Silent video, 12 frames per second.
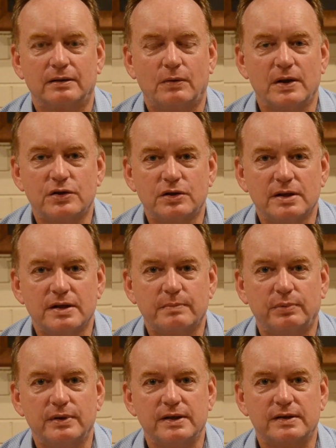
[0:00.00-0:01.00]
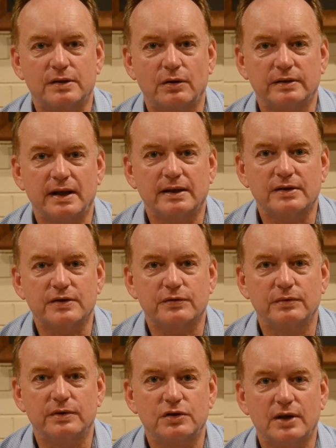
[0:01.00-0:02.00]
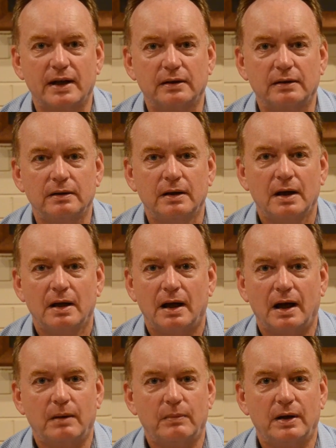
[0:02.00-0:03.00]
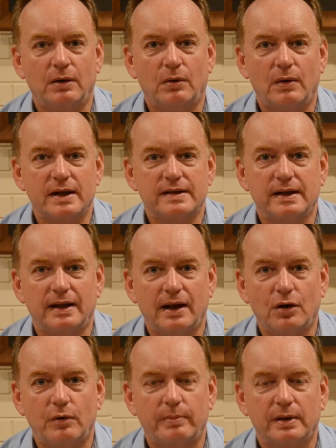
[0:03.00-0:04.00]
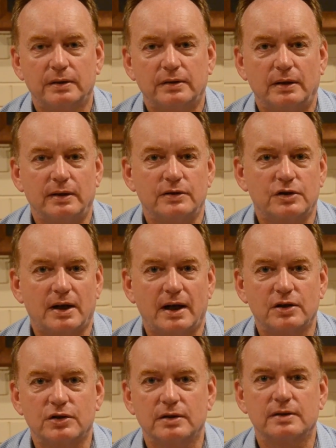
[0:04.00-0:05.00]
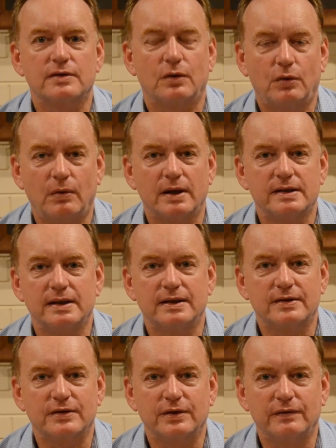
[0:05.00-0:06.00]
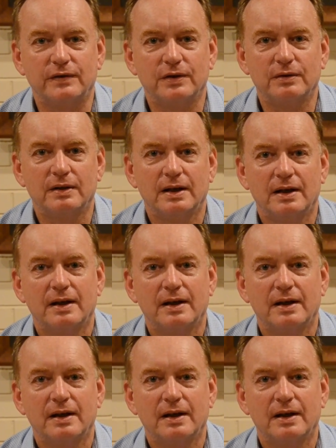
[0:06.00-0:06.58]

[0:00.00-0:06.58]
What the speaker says: questions, please contact us through the channel. We're always here to help. Total Education is always here to serve you.